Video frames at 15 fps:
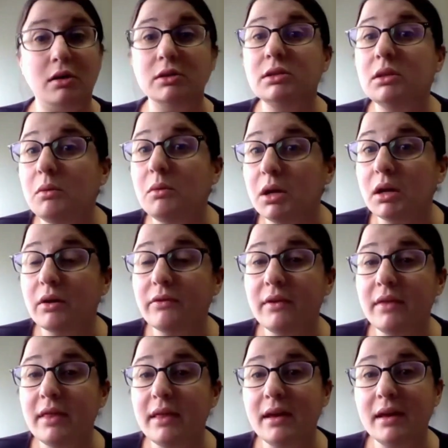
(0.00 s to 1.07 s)
also work
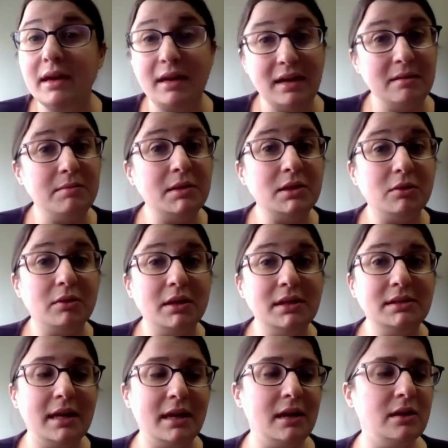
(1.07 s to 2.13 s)
for the
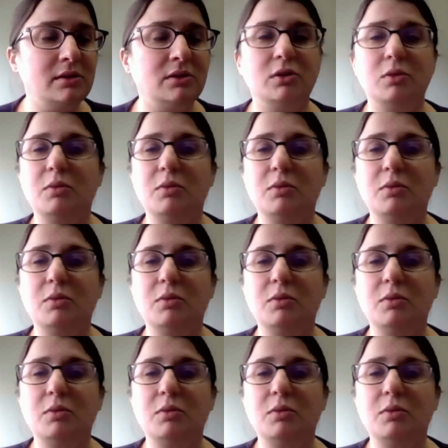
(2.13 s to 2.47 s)
inhibitory cells?